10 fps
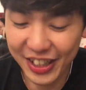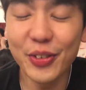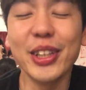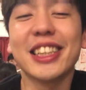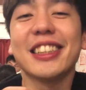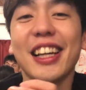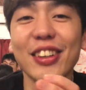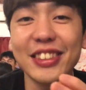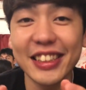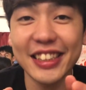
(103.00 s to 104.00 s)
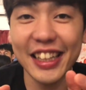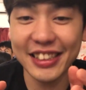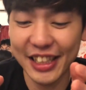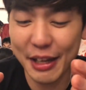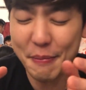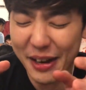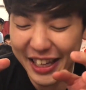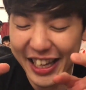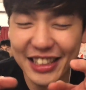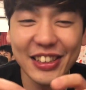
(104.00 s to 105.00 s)
which sounds disgusting, but it
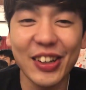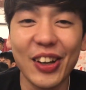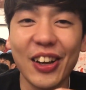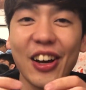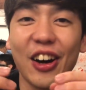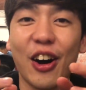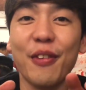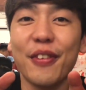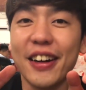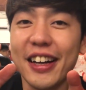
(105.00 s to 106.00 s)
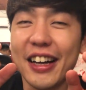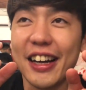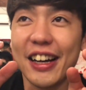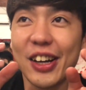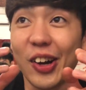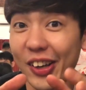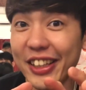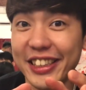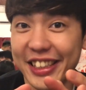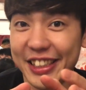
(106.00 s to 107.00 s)
has got a lot of
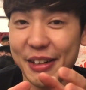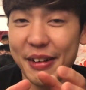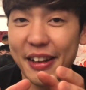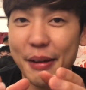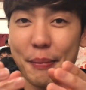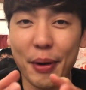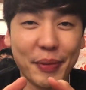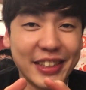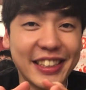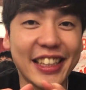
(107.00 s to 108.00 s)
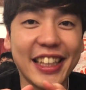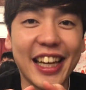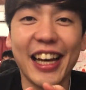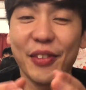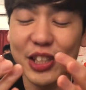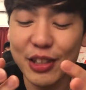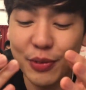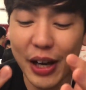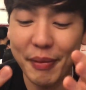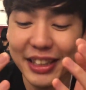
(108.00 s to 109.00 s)
collagen properties in there, which is
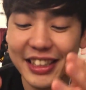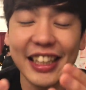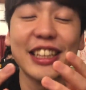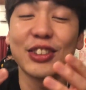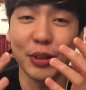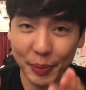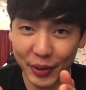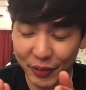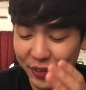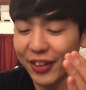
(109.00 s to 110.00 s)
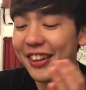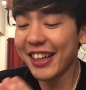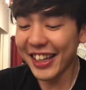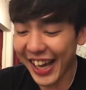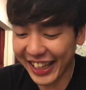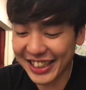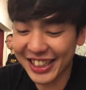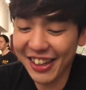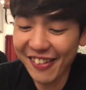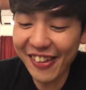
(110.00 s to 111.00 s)
why my skin is so beautiful. Next,
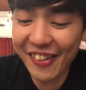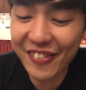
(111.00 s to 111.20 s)
we've